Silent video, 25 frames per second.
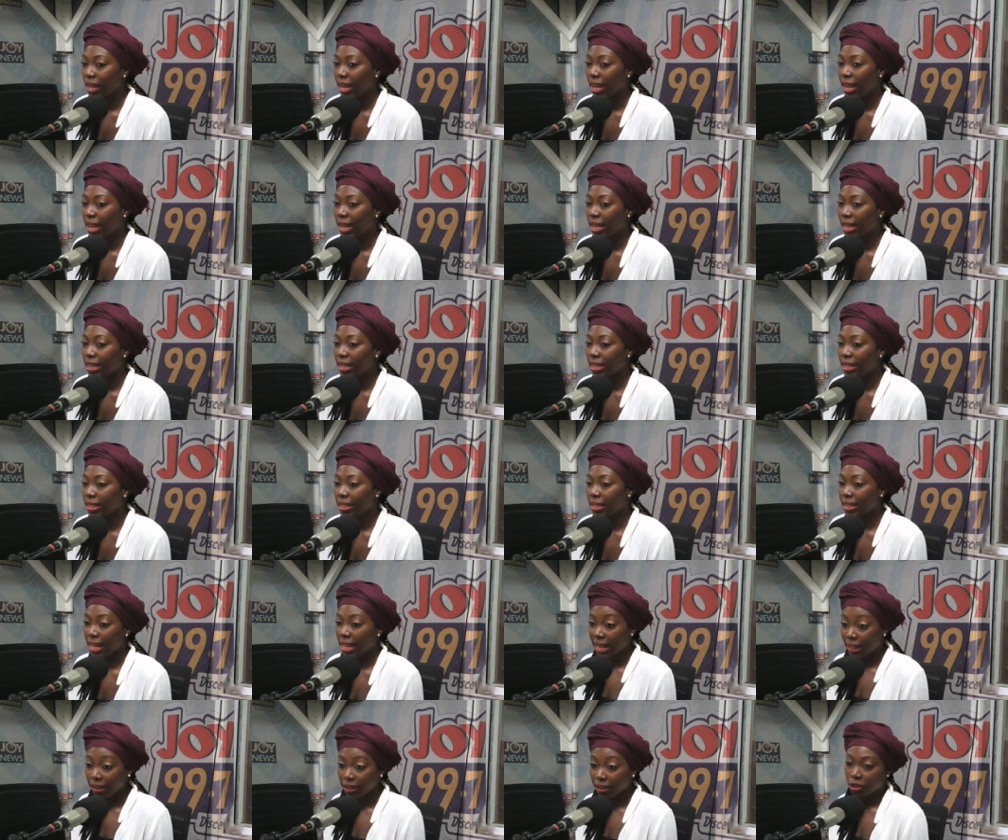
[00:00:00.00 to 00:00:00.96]
And
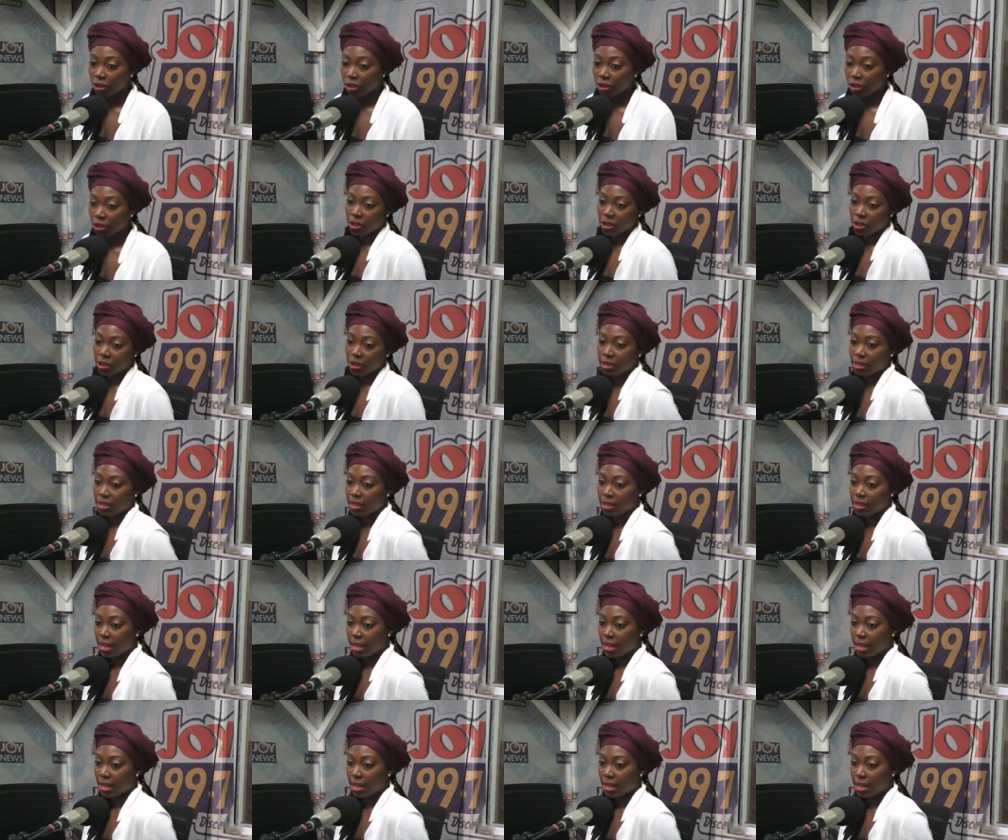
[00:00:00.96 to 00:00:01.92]
that curiosity
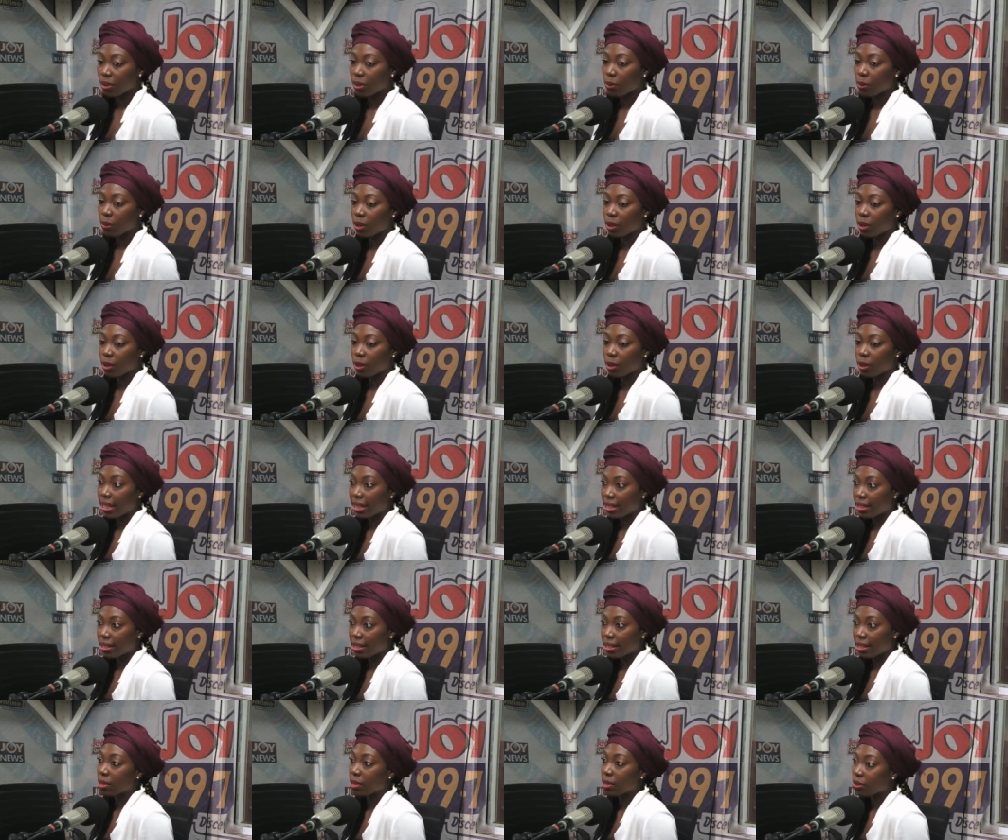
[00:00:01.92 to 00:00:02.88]
is actually what
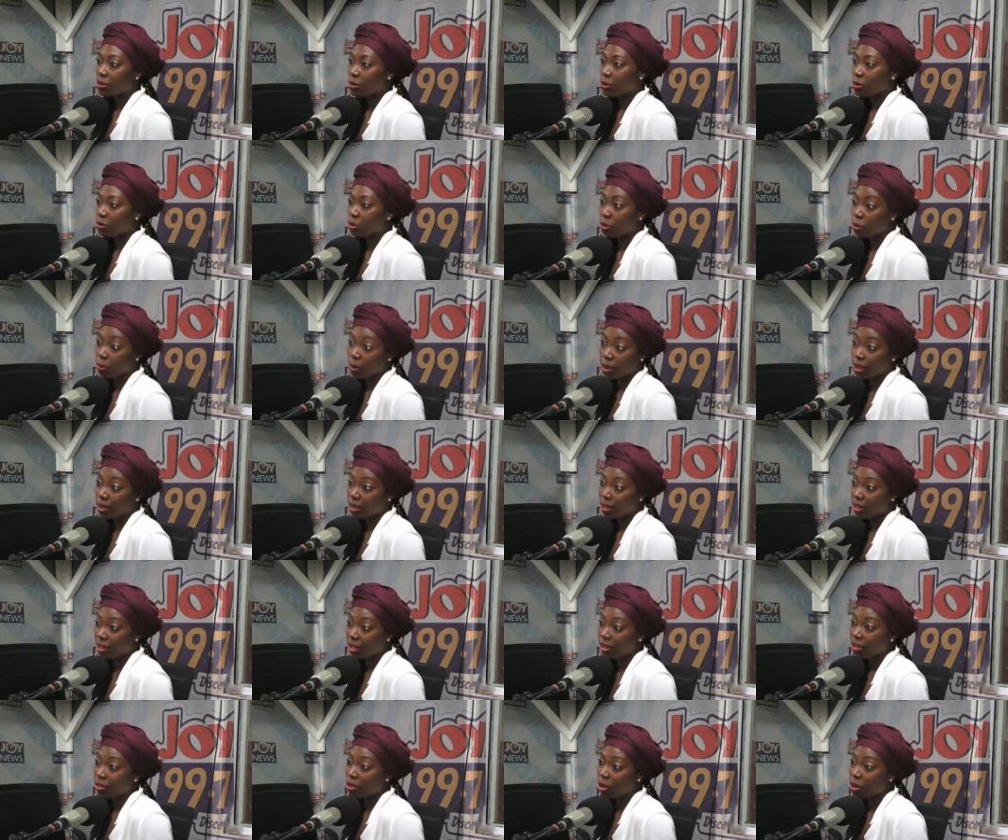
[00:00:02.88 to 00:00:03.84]
led me to doing
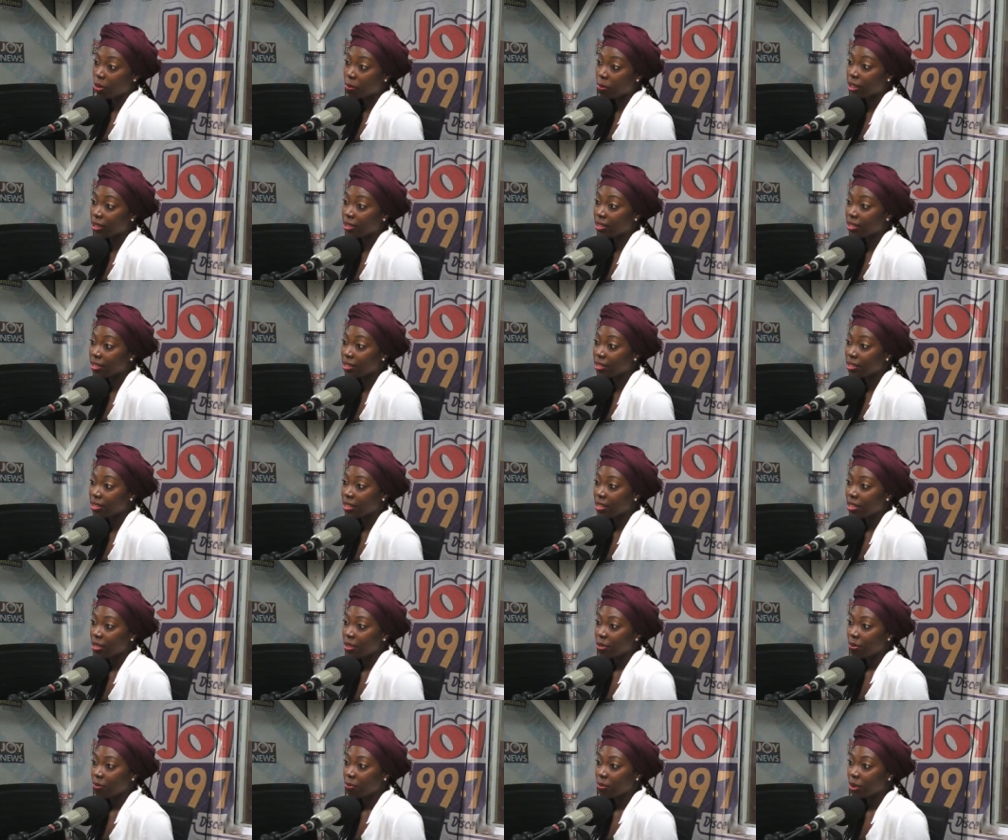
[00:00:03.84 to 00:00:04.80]
economics
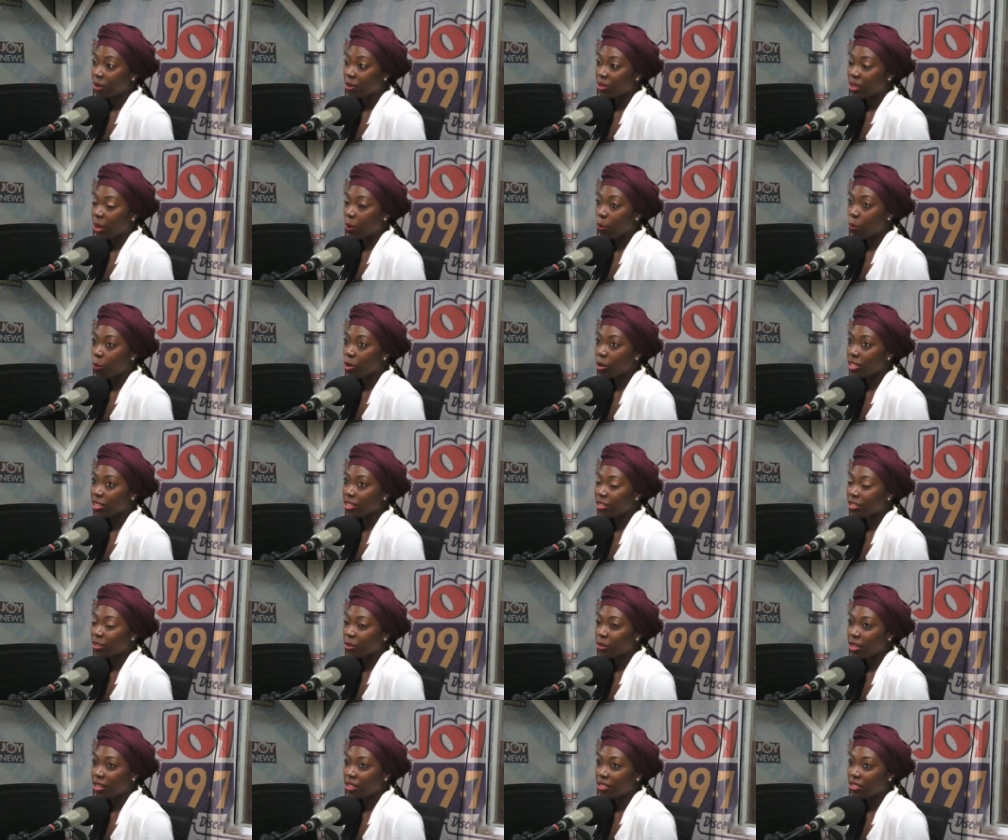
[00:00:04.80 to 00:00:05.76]
mm. because I
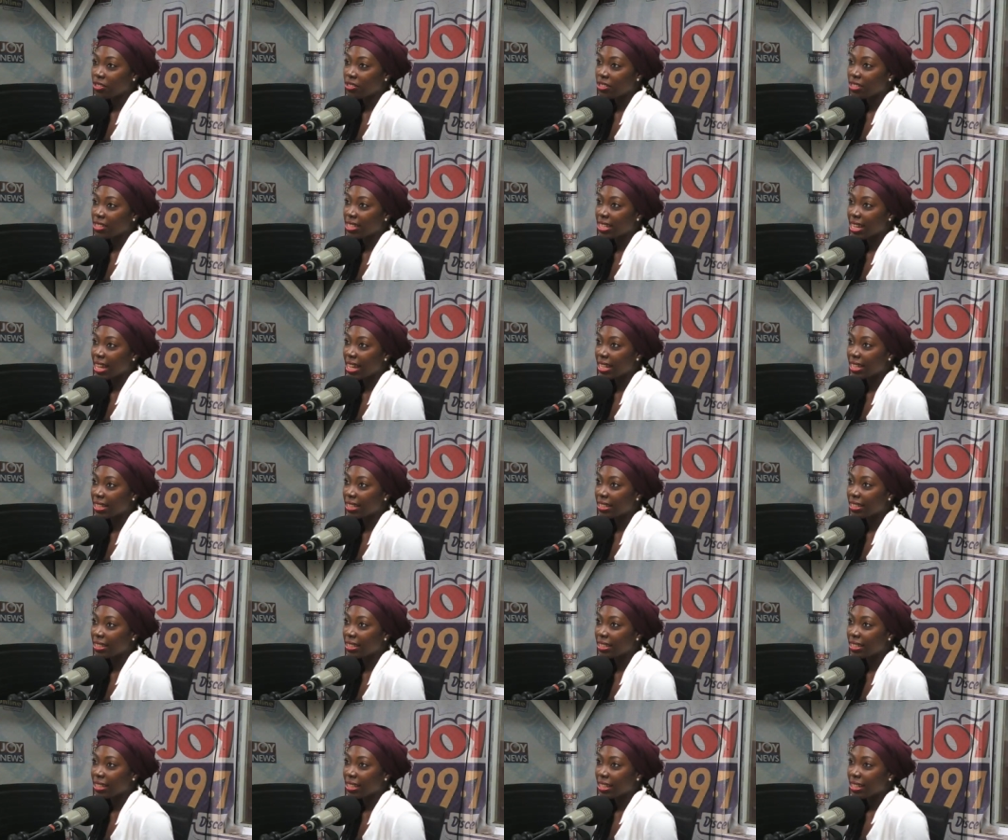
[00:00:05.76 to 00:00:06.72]
wanted to
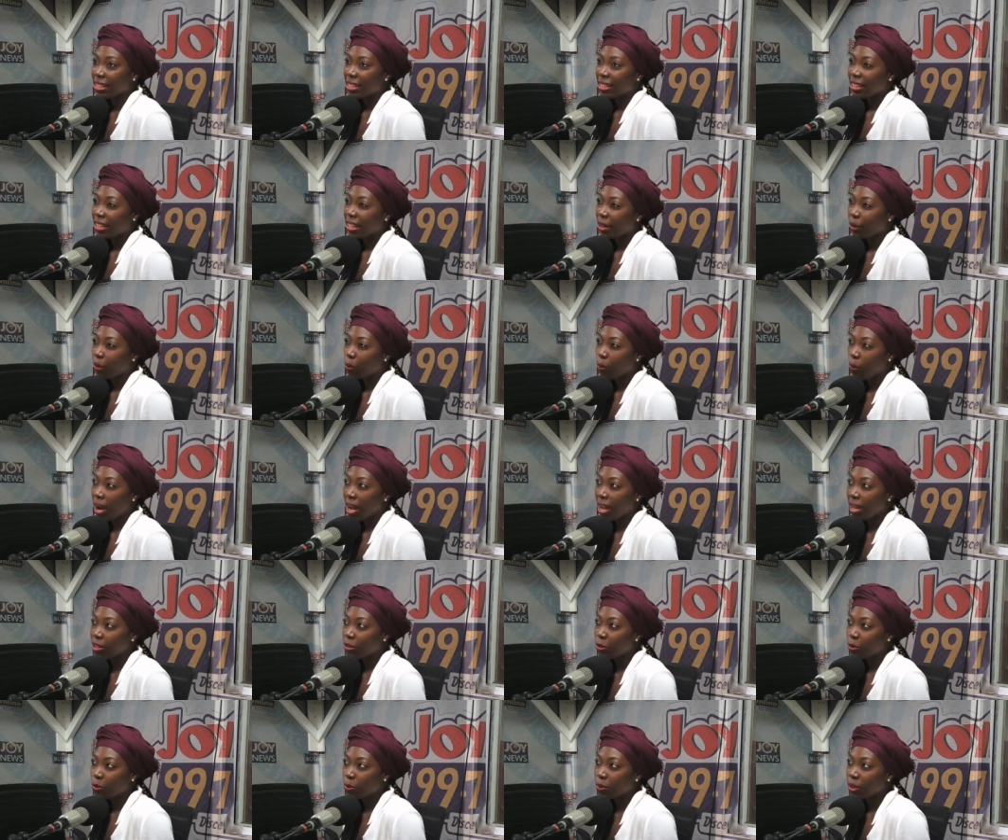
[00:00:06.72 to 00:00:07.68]
understand like
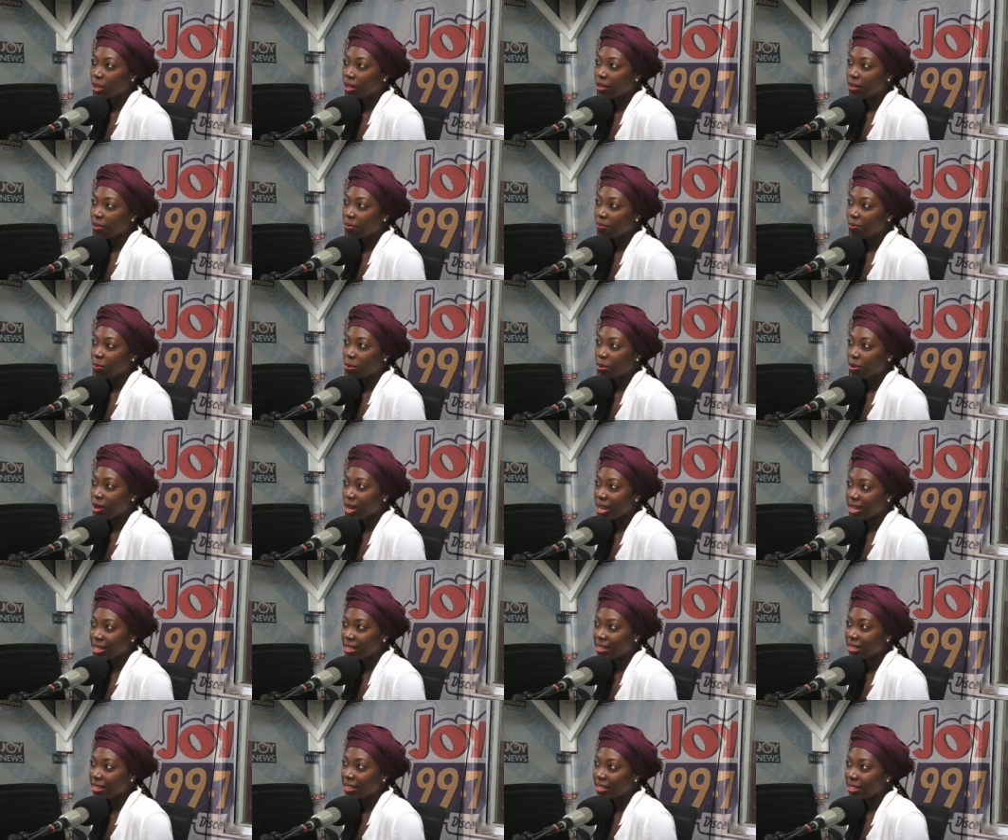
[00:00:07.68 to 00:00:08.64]
why do we
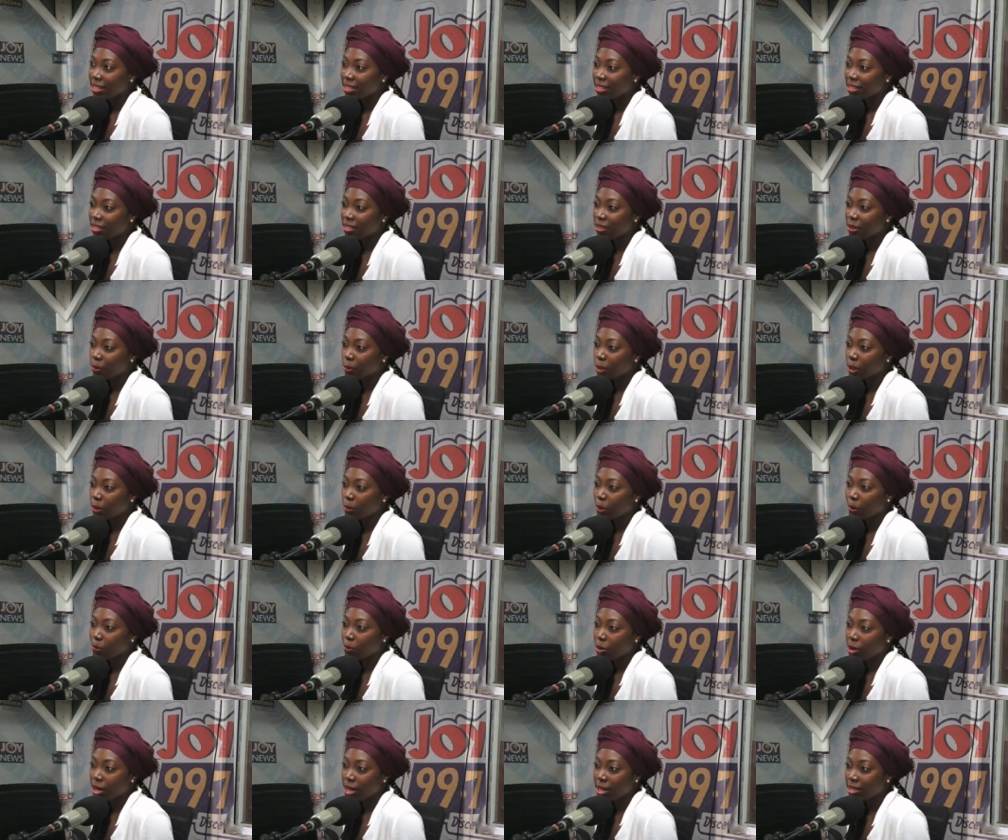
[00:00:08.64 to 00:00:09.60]
price things the way we
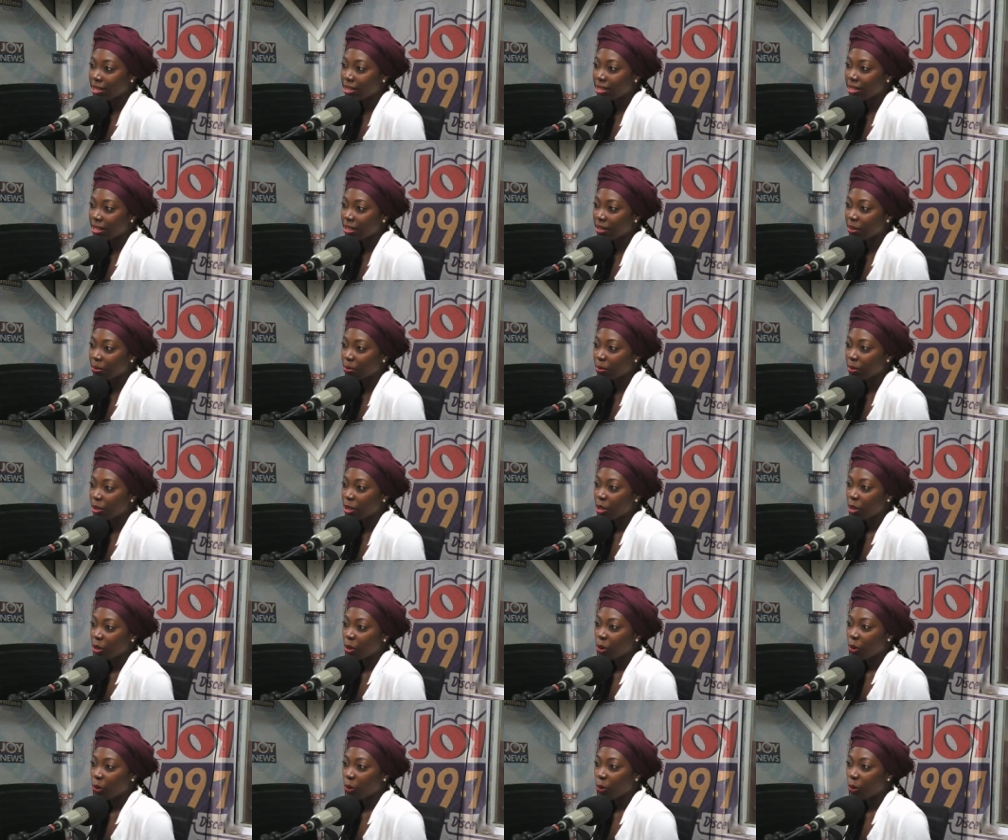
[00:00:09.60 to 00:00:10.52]
price them mm-hmm.